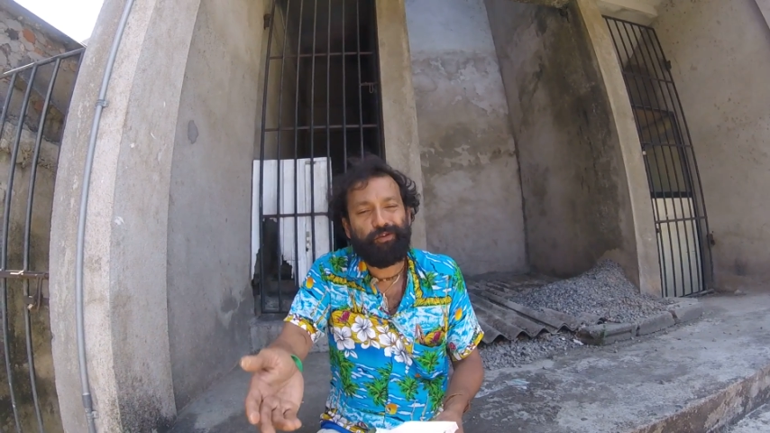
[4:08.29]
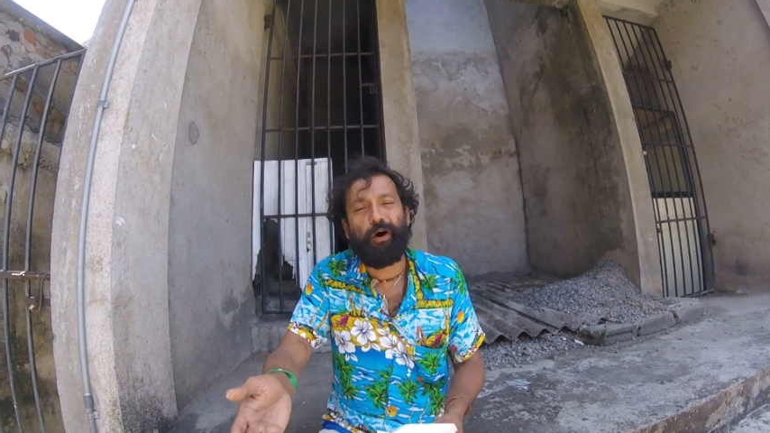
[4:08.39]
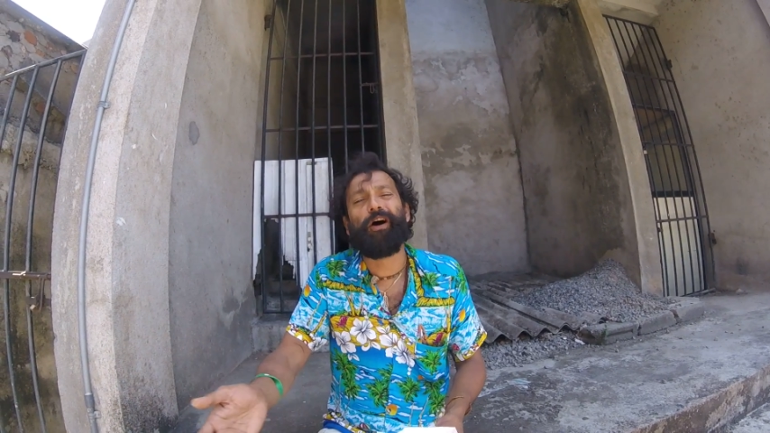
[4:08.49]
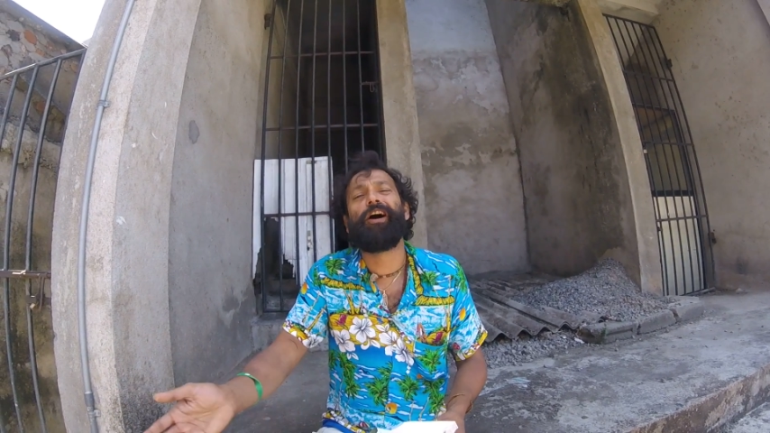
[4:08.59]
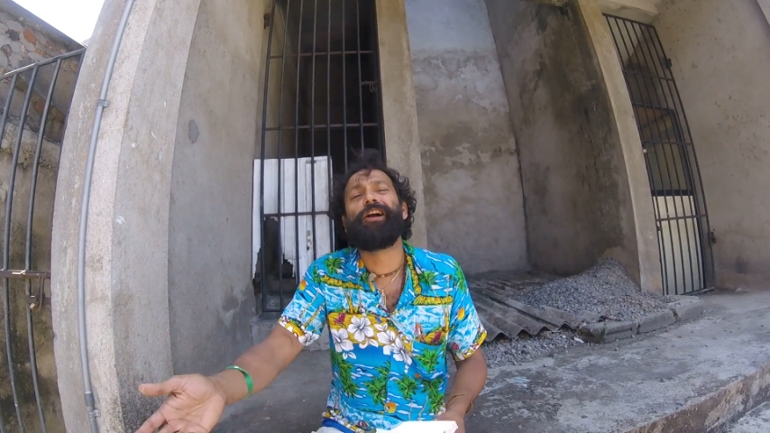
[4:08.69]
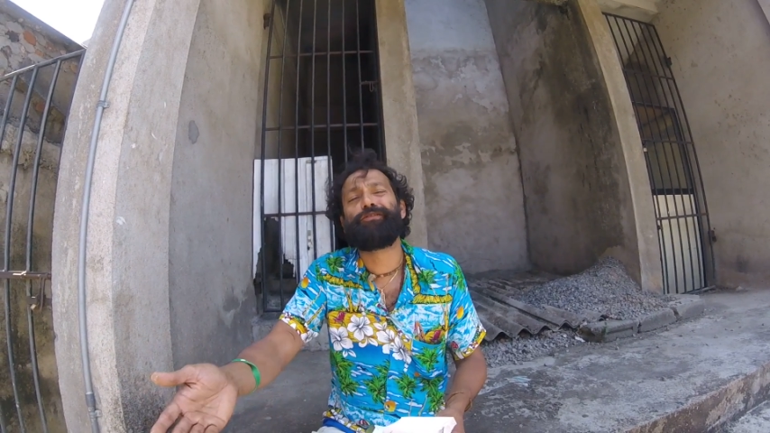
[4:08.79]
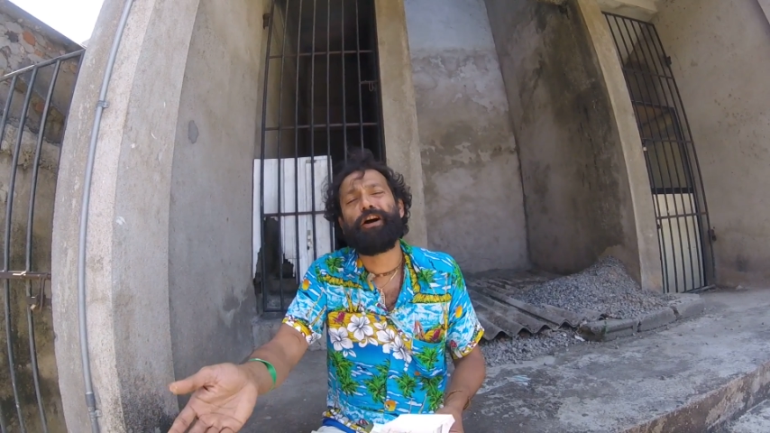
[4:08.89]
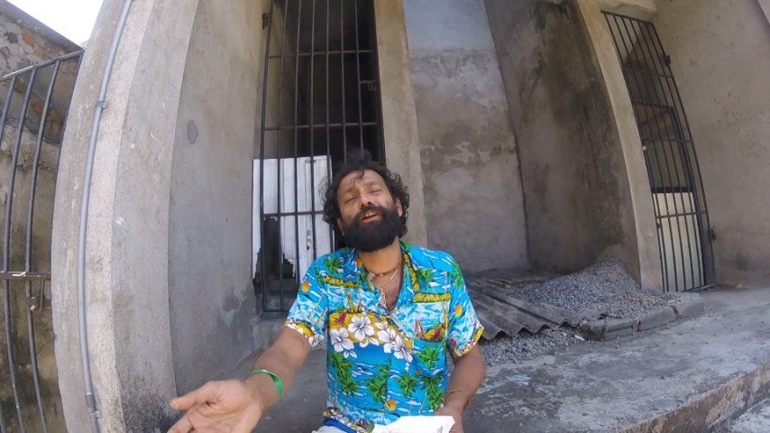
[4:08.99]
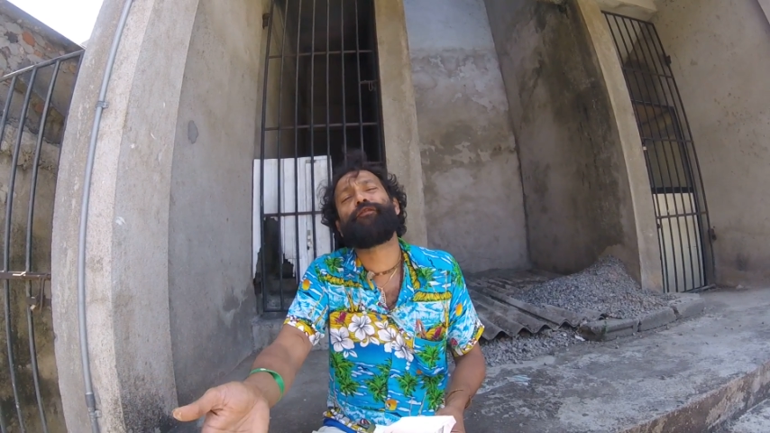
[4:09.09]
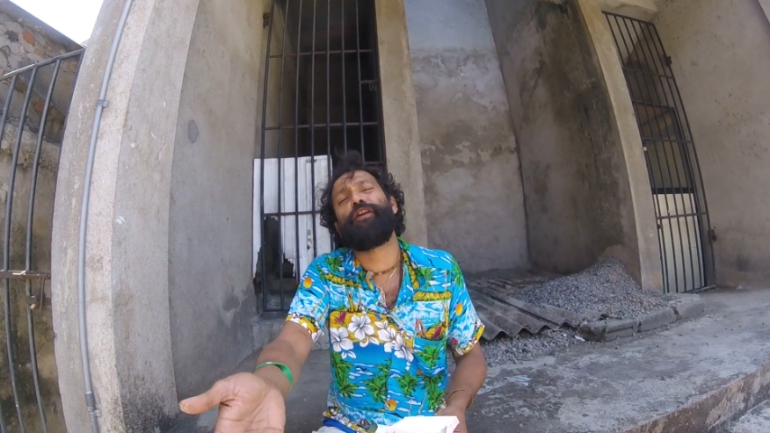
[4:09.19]
Go ahead,
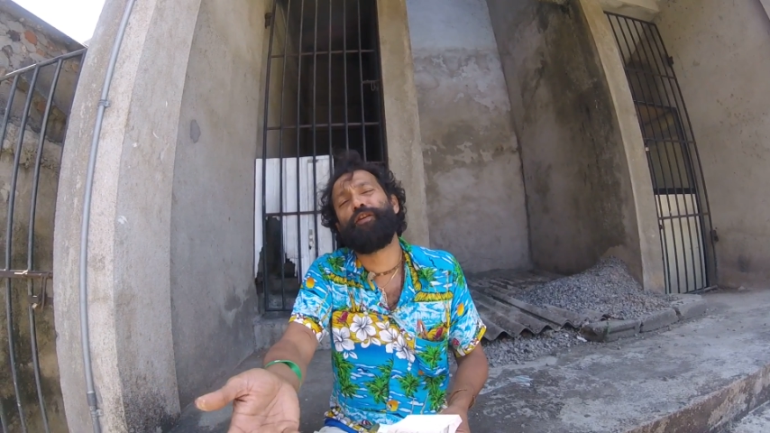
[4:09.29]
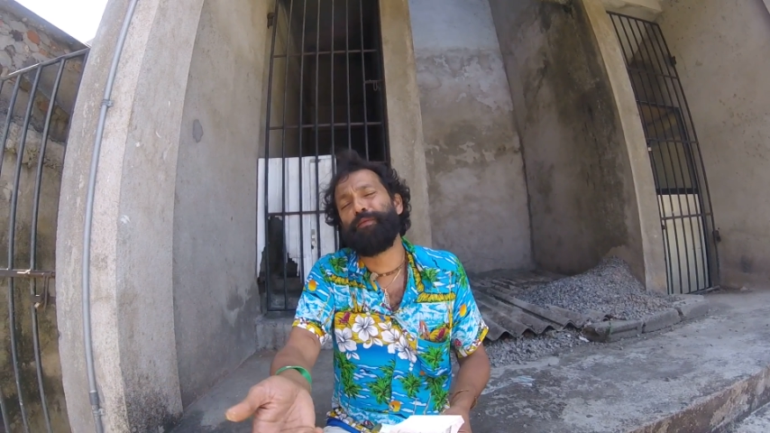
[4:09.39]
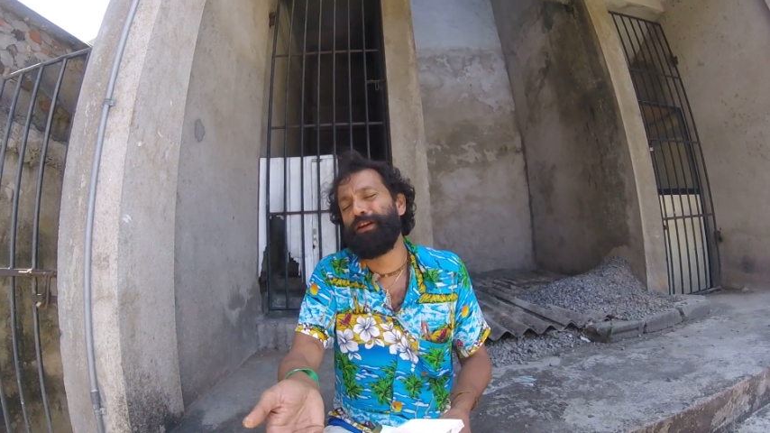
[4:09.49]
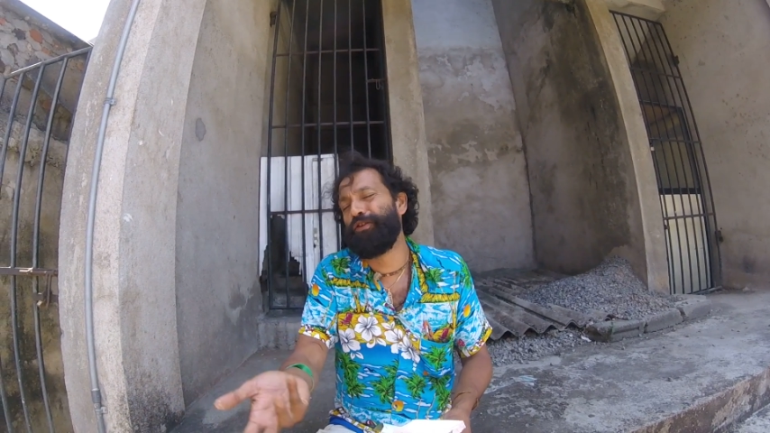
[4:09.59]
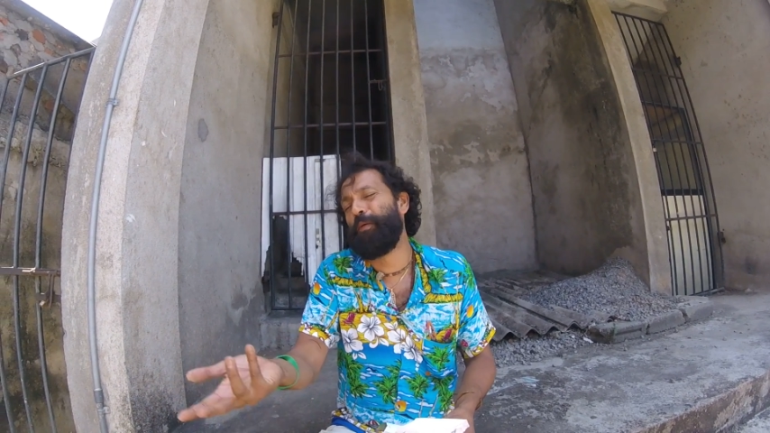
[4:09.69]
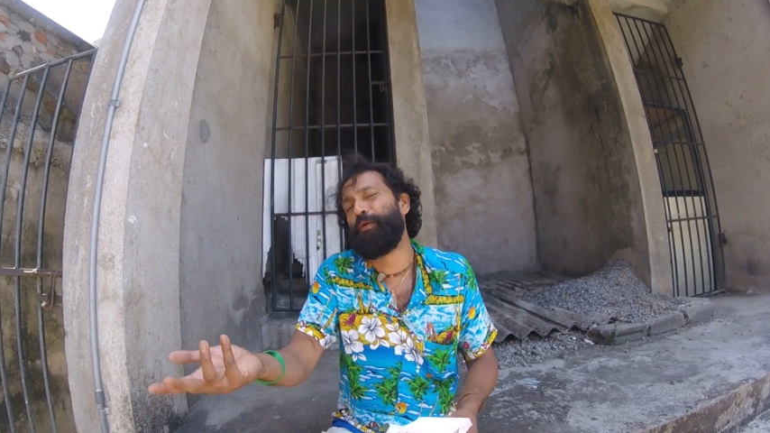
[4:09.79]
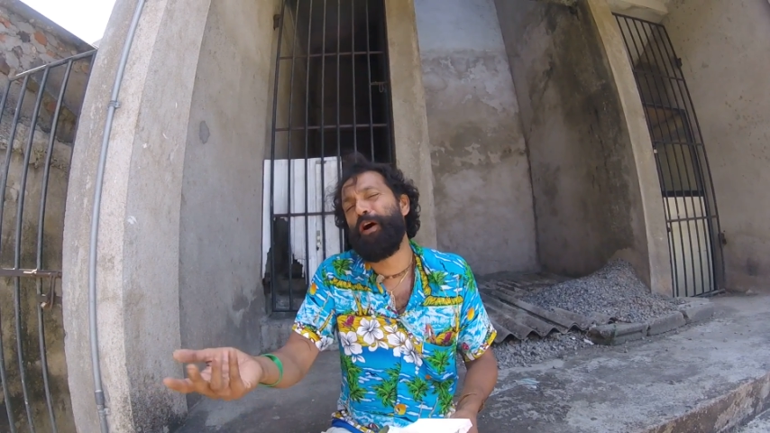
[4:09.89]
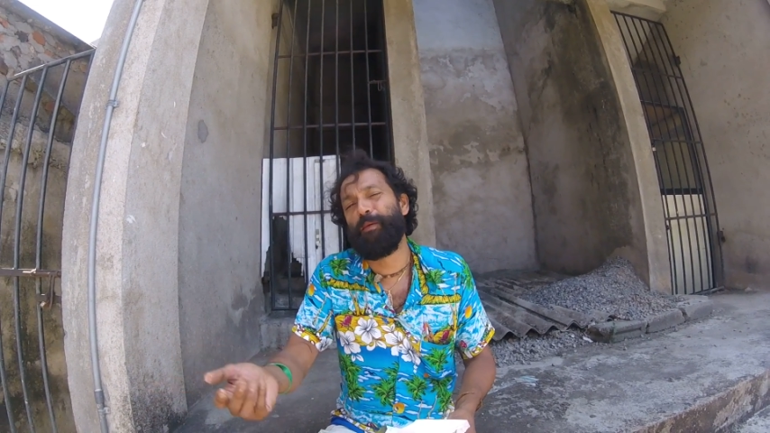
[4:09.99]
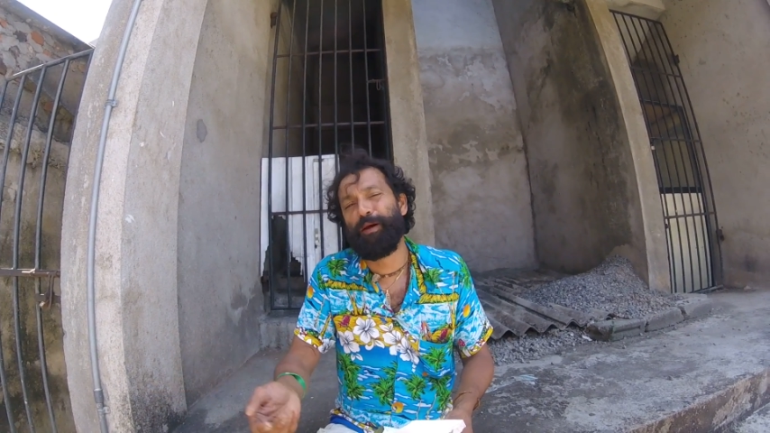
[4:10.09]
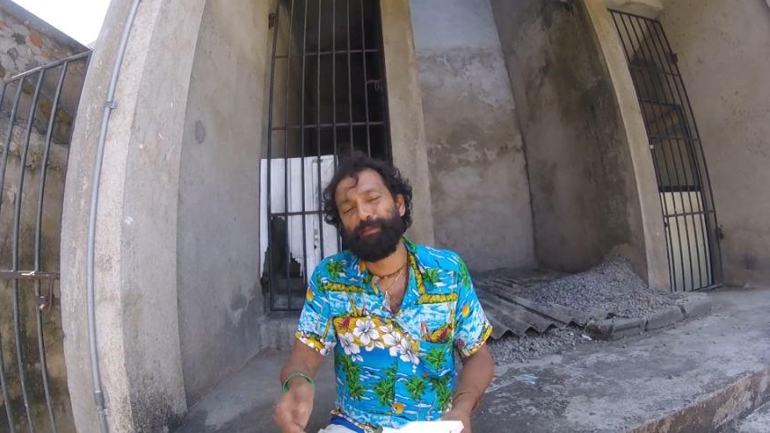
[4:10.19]
cut in front of me, no
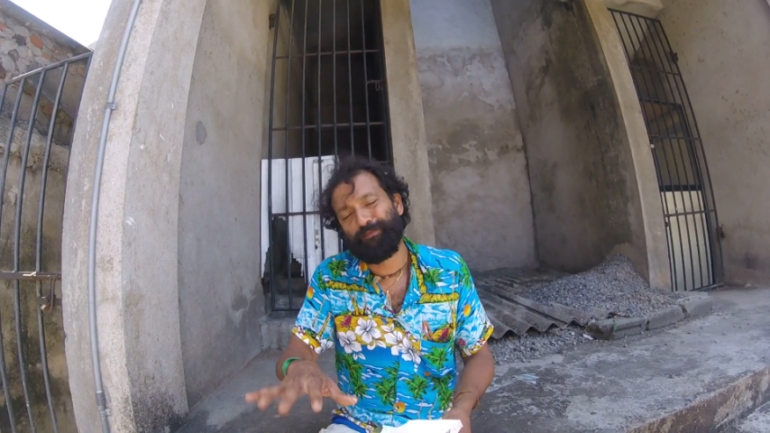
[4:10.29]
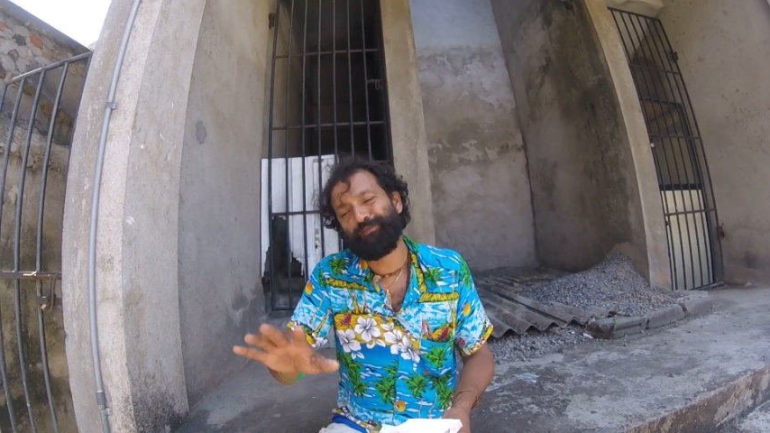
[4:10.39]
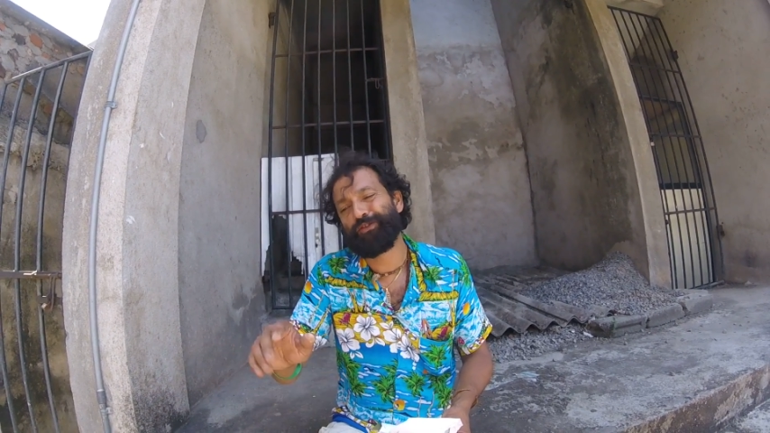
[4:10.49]
problem.